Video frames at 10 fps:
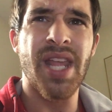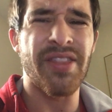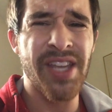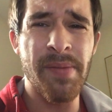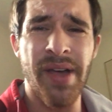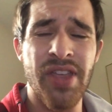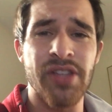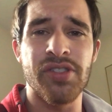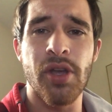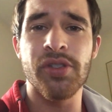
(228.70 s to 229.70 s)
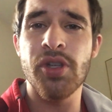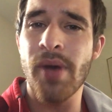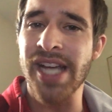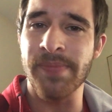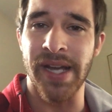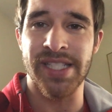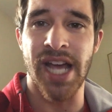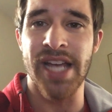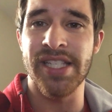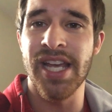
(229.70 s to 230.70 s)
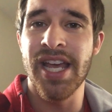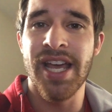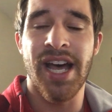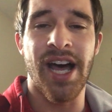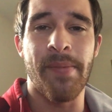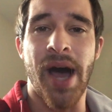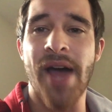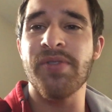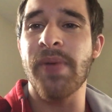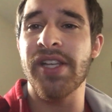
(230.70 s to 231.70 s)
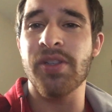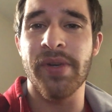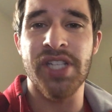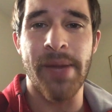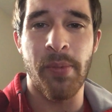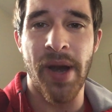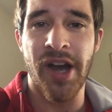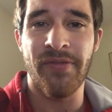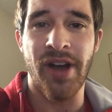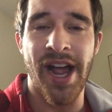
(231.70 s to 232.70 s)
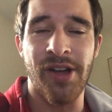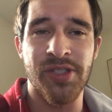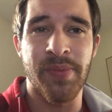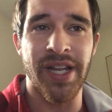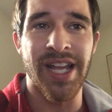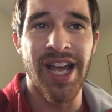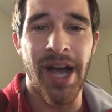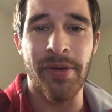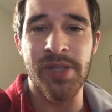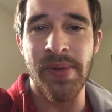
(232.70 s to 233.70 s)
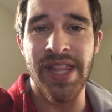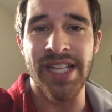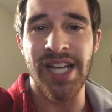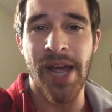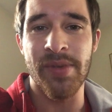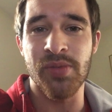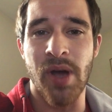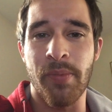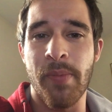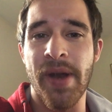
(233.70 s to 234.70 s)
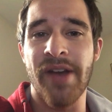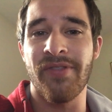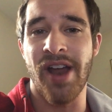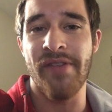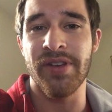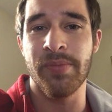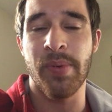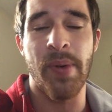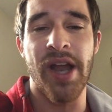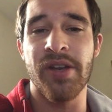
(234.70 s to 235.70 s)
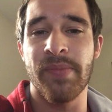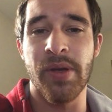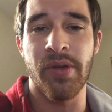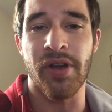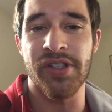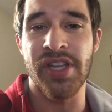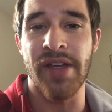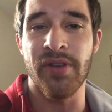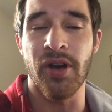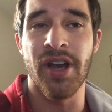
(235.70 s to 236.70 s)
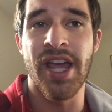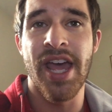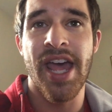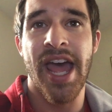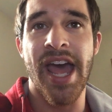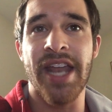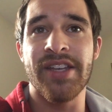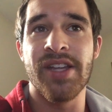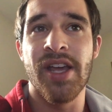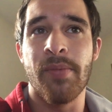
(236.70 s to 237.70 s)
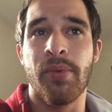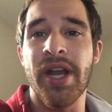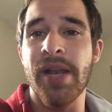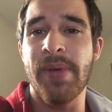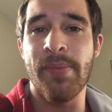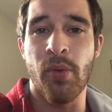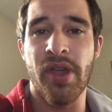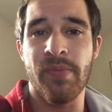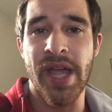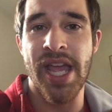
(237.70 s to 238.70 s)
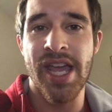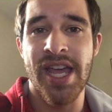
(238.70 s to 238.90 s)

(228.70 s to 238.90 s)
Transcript: Think about those two aspects, guys. I'm spending so much time preparing for a house, but I want to spend that time as well preparing for heaven, preparing to be with our Savior, and bringing people with me.